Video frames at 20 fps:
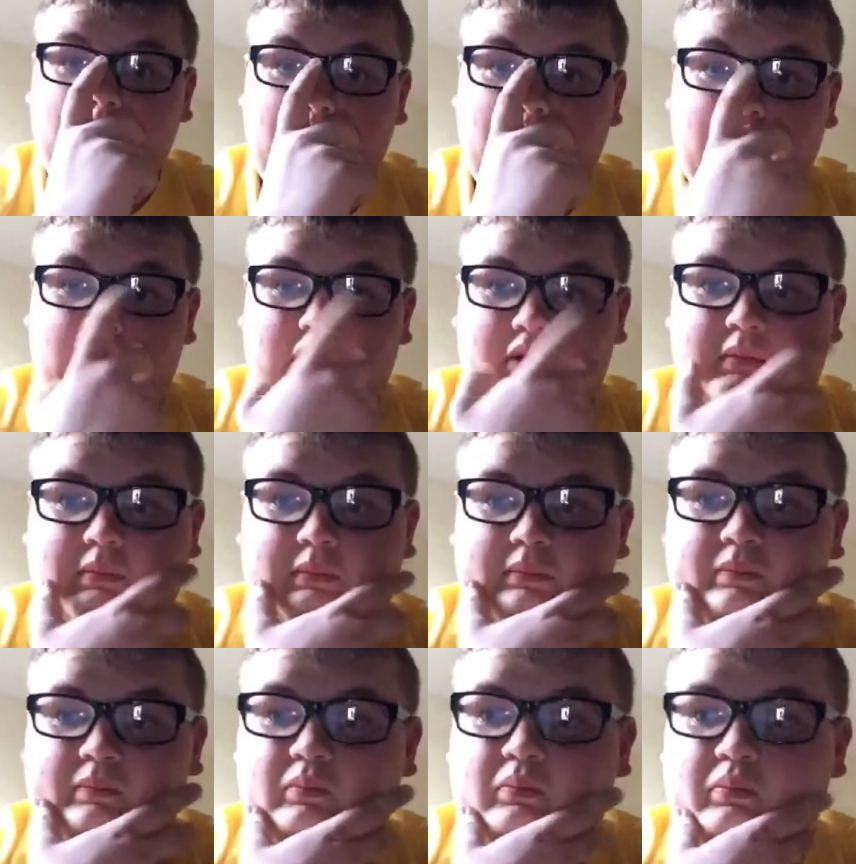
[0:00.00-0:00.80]

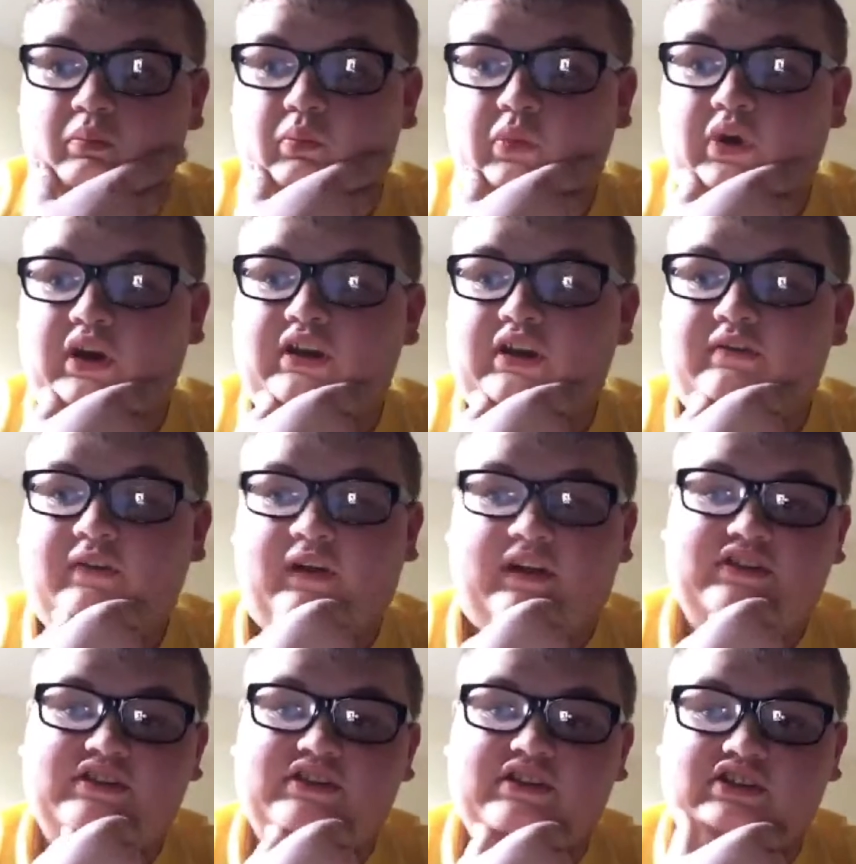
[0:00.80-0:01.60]
One
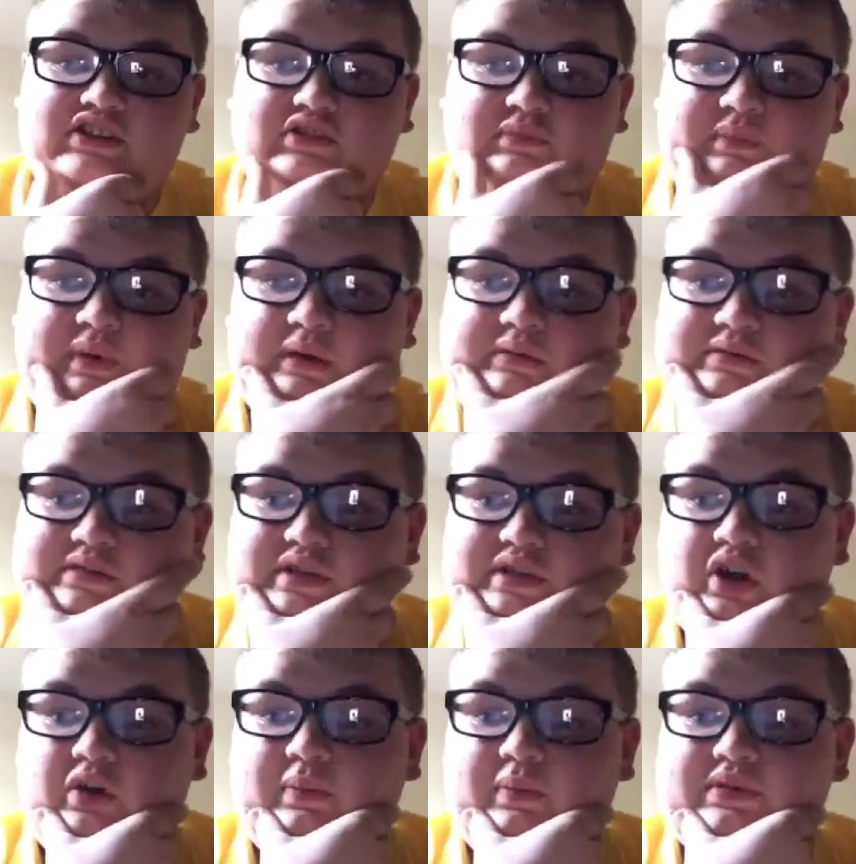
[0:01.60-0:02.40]
advantage of
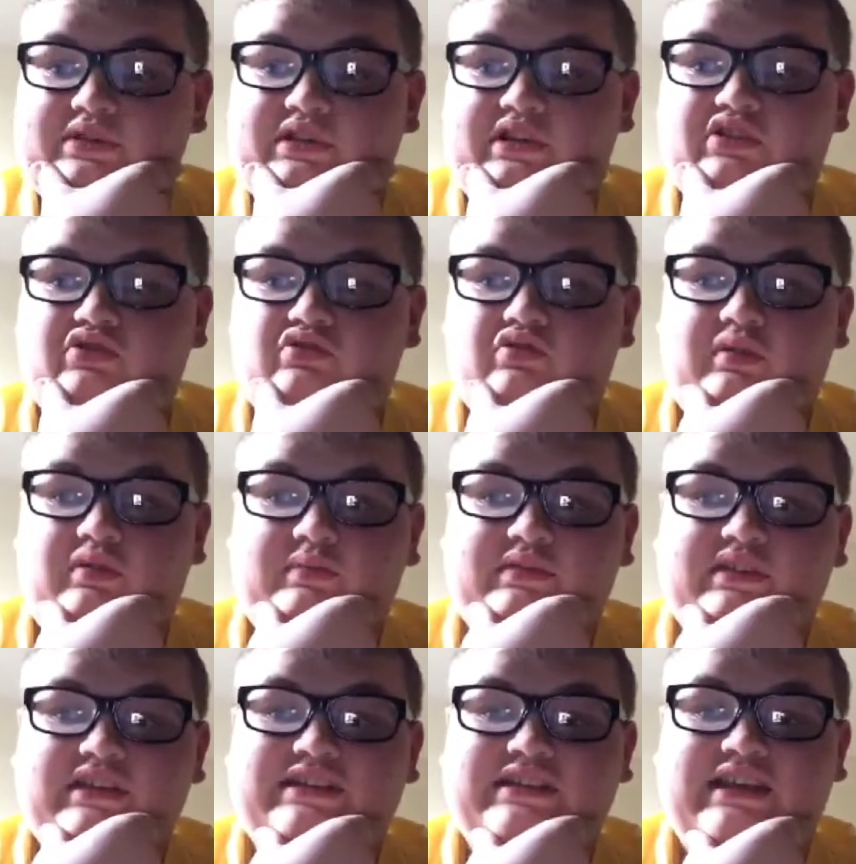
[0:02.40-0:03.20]
Periscope is that
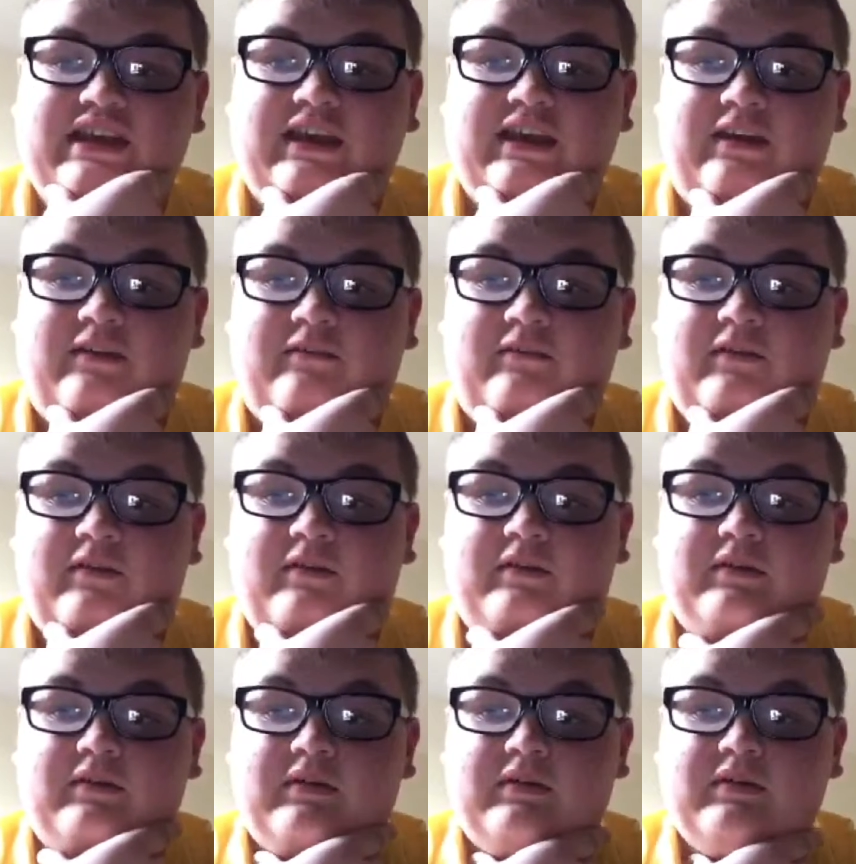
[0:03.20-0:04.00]
streams are saved,
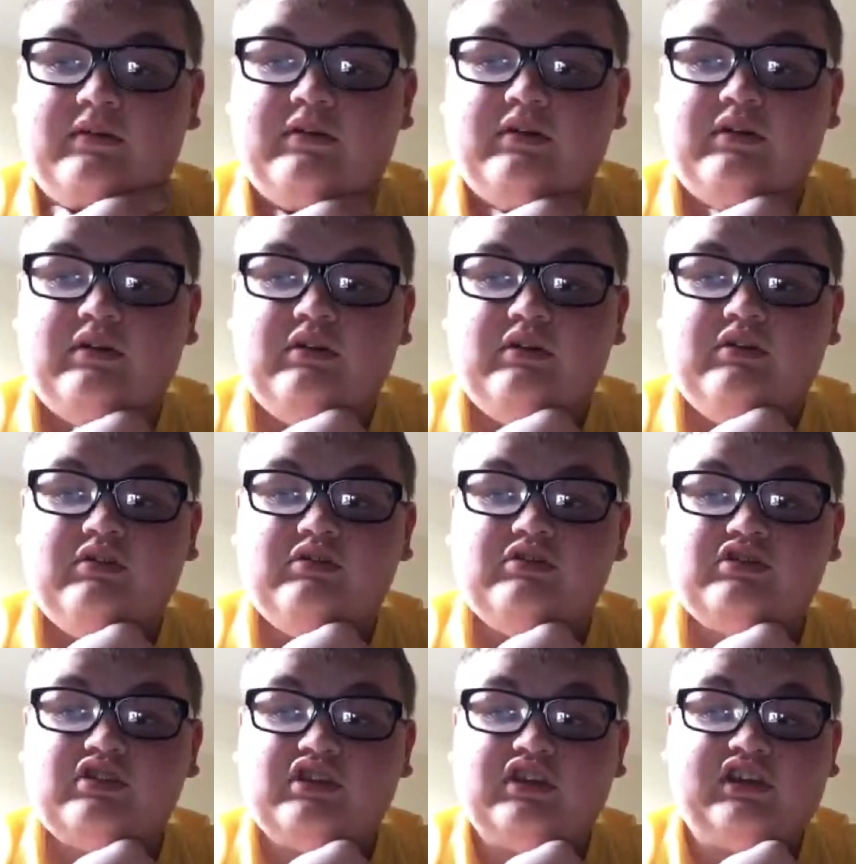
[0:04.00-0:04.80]

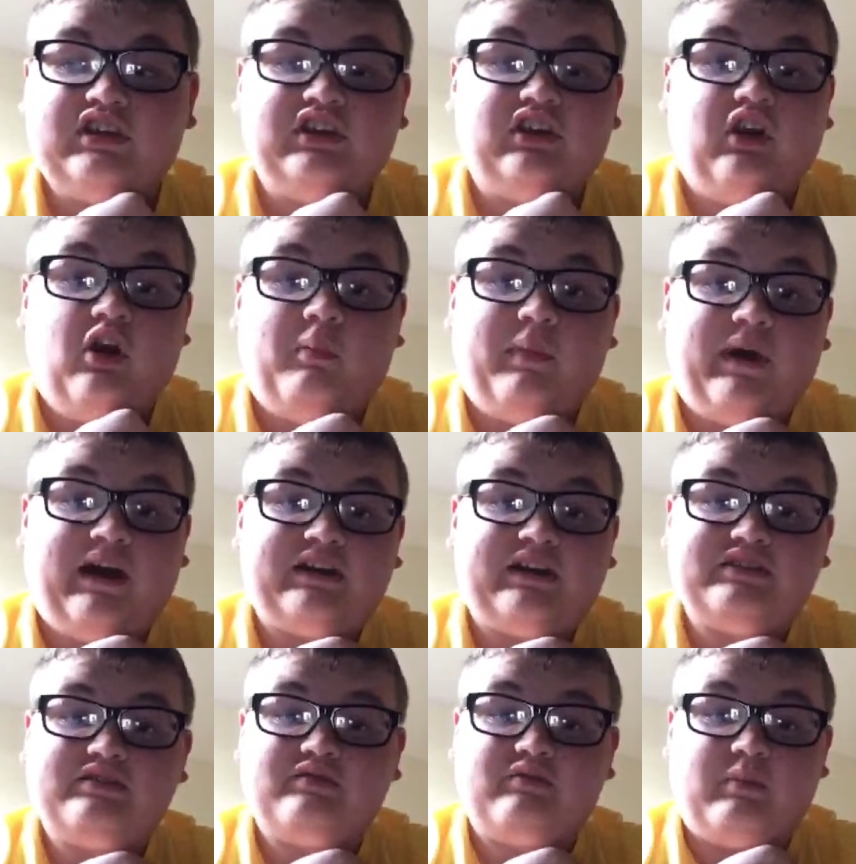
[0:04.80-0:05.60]
so you can go
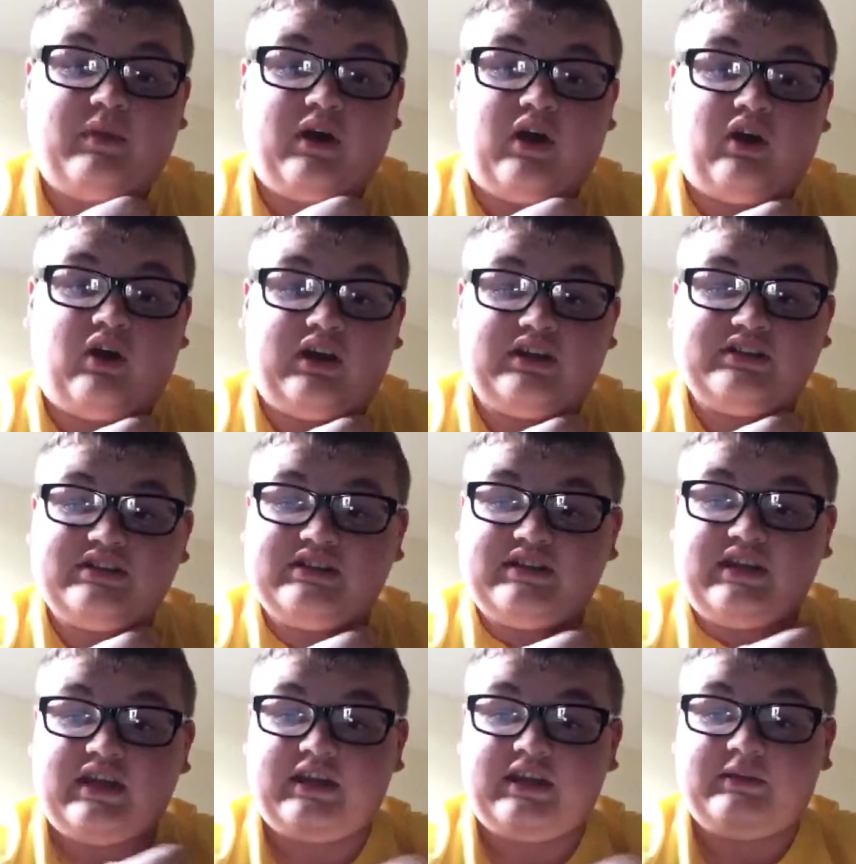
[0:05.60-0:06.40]
back to them at a later
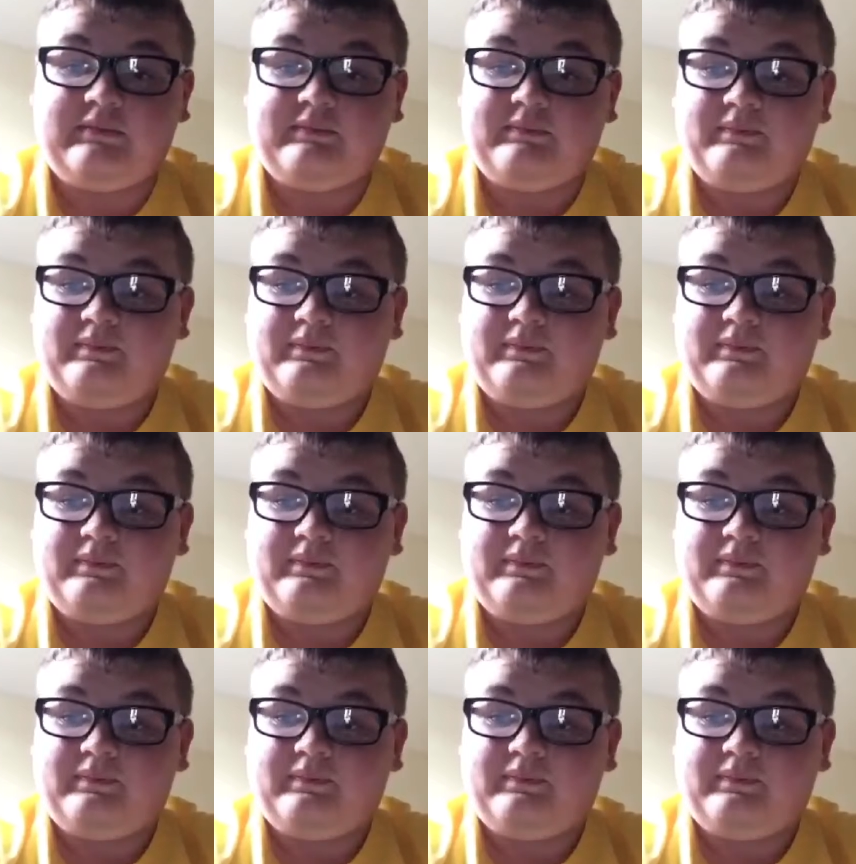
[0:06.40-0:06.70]
date.